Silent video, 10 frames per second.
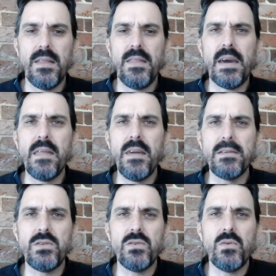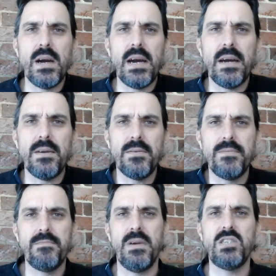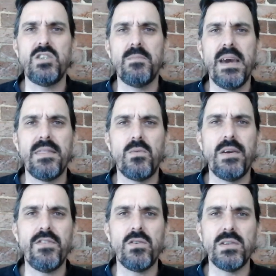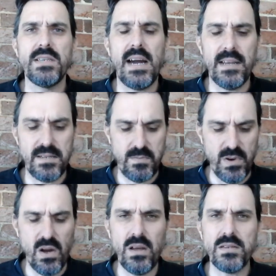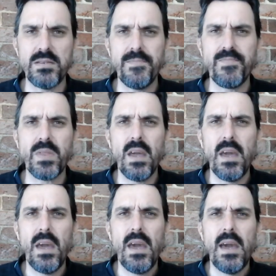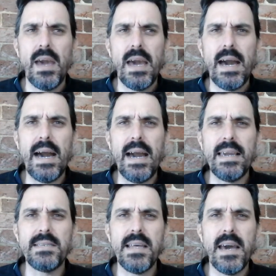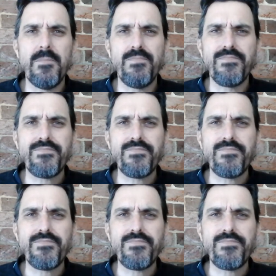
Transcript: The other thing to mention about the Rafael Gonzalez Perlas is that